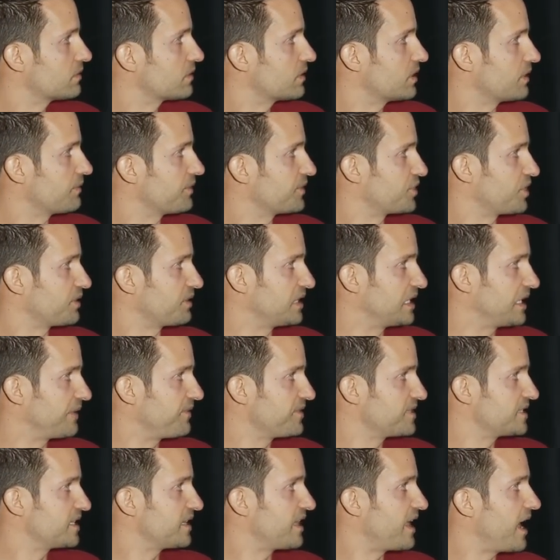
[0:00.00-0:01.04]
Going to return the
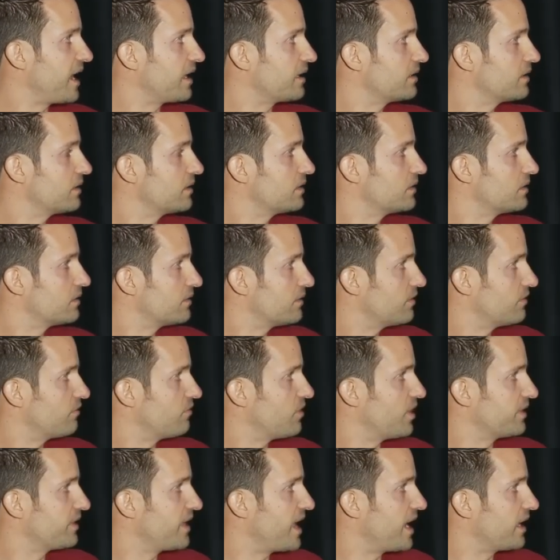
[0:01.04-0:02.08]
difference of that,
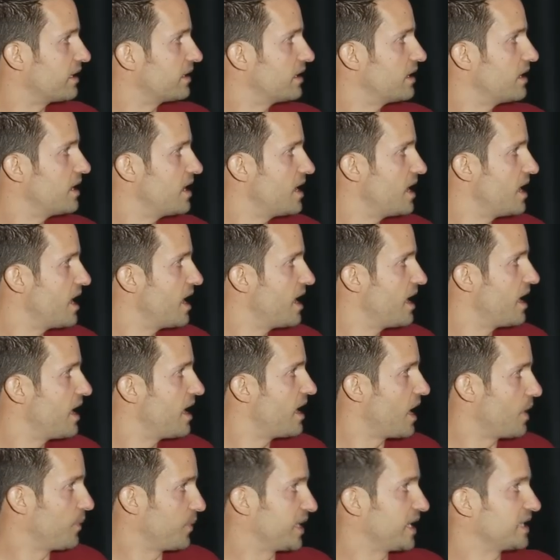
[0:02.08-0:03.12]
run that,
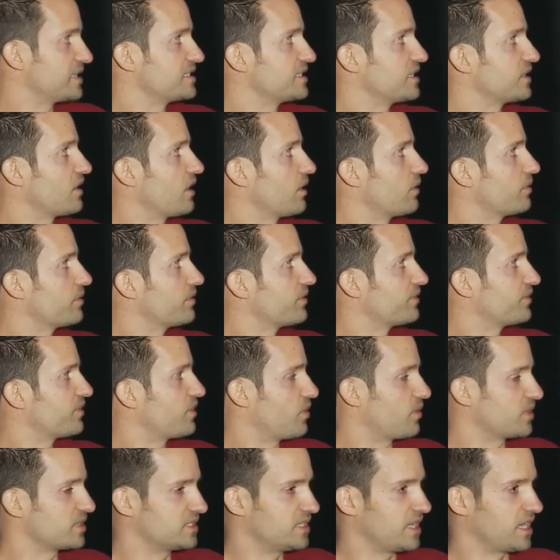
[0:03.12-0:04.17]
and we get 0.
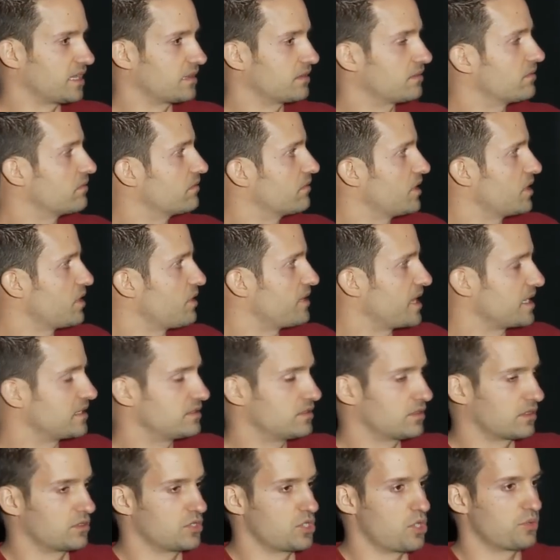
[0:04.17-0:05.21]
So it's like, that
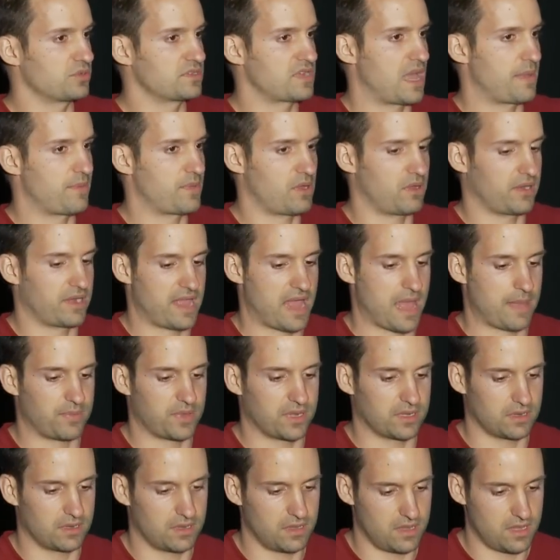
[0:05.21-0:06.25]
took no time at all to
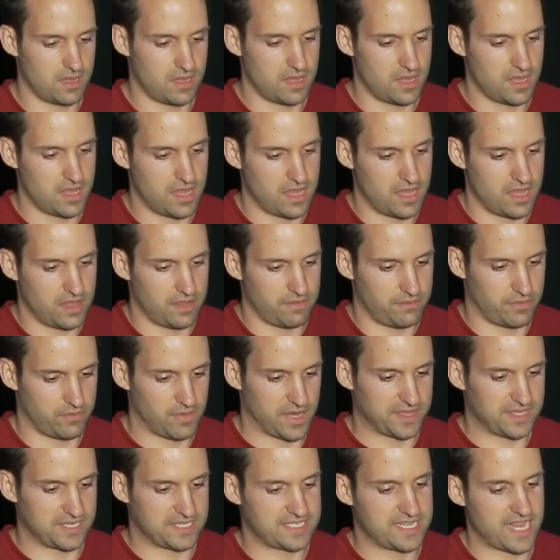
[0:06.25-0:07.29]
happen. If we
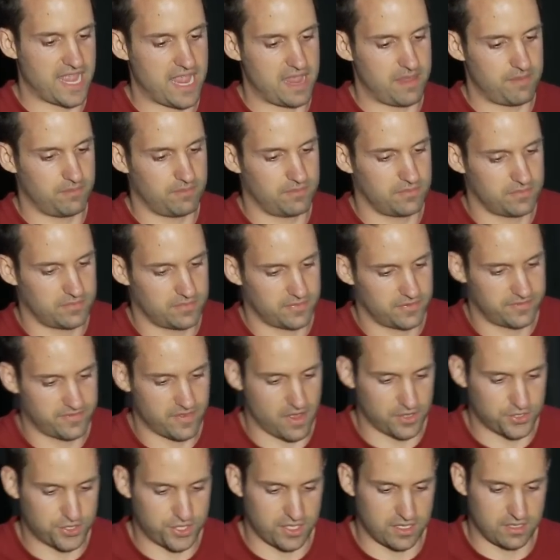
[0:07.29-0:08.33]
write the same
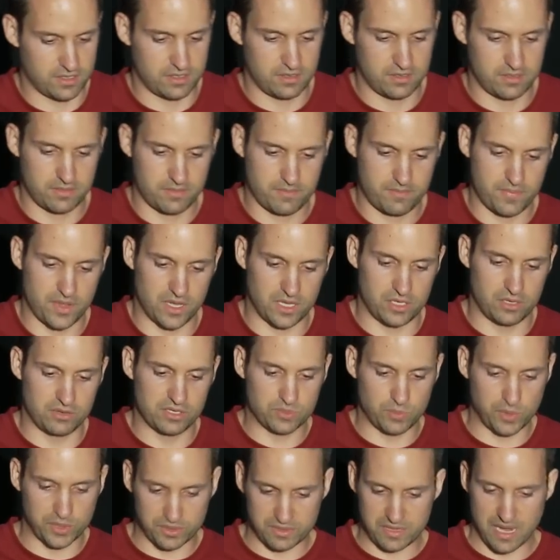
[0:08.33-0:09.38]
function, but
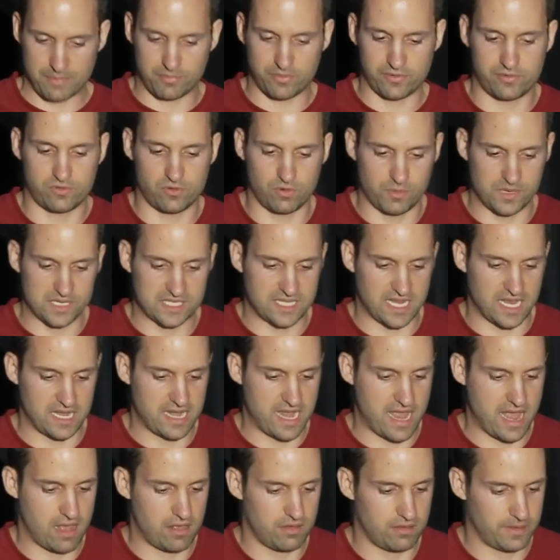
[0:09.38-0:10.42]
use
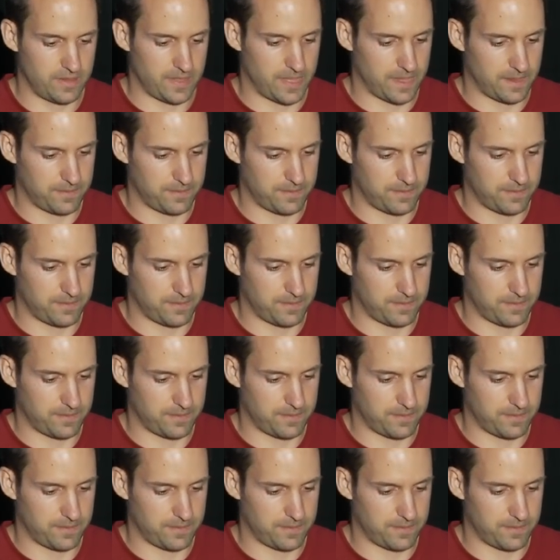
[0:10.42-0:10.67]
window.performance.now